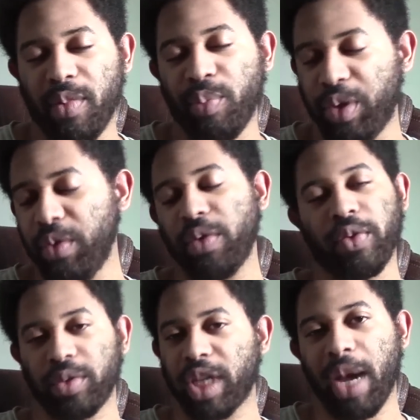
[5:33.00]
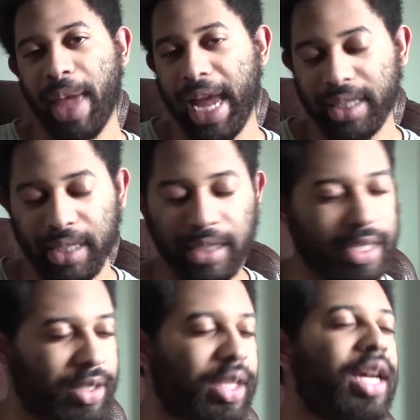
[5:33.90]
beautiful job acting
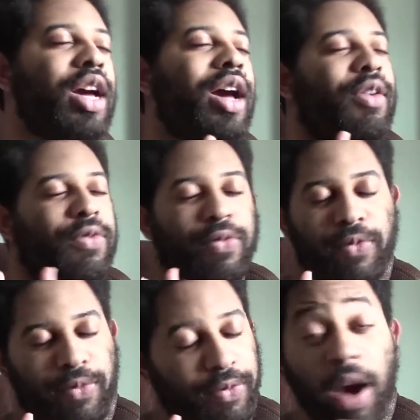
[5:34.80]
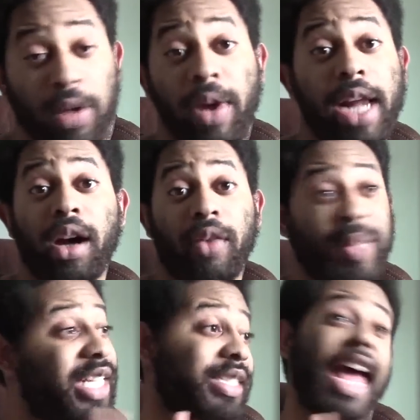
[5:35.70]
can fuck right off,
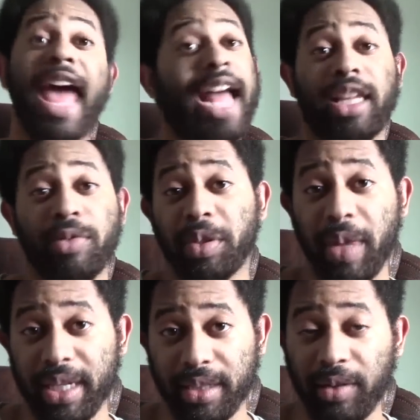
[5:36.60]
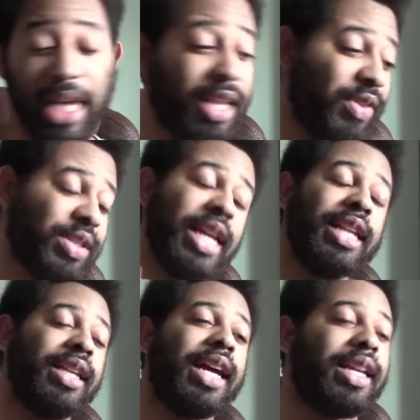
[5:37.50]
because that acting was amazing. Okay, if there's
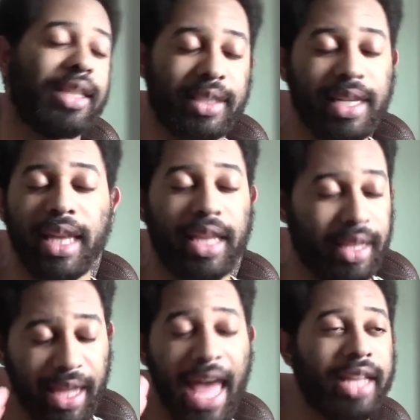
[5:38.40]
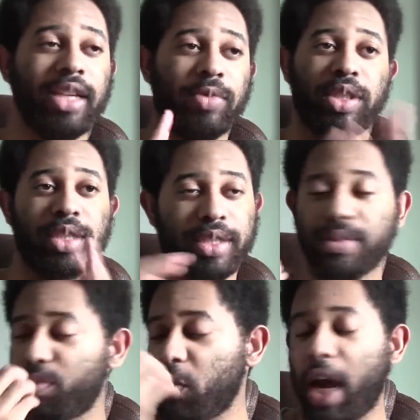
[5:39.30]
anything I can say, that the acting was
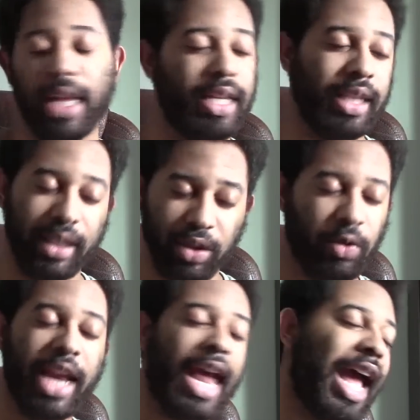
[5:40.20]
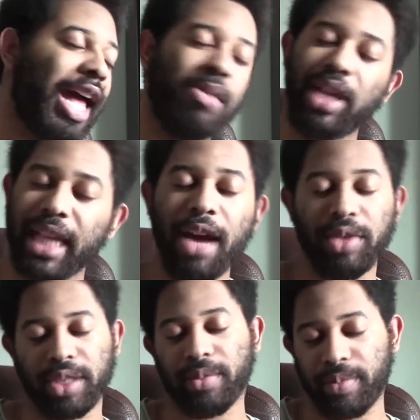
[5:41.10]
just great. I mean, that was